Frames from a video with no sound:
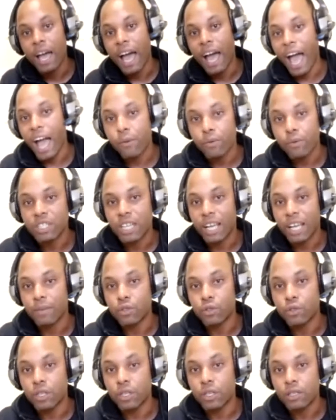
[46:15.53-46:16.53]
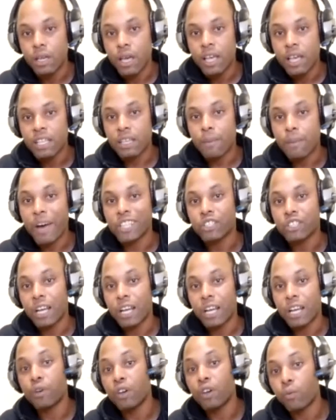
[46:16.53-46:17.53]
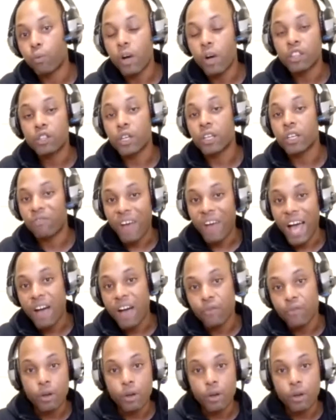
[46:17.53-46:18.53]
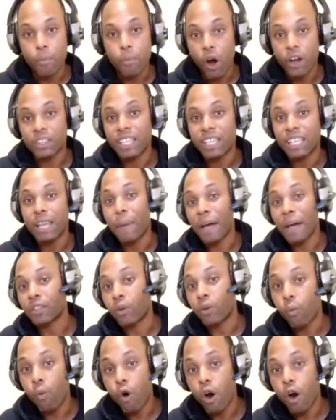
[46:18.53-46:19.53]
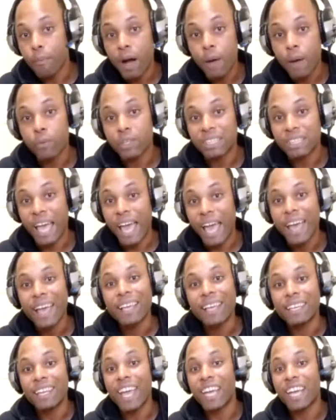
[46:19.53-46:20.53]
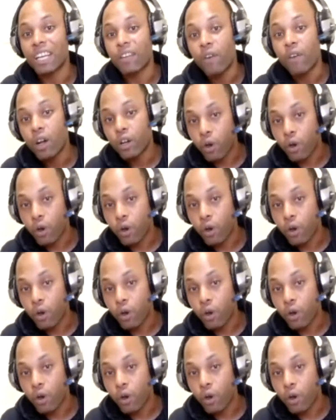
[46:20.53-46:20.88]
I wish I can do this. Somebody trying to put 135 on the bar, thinking they about to warm up with that, negative.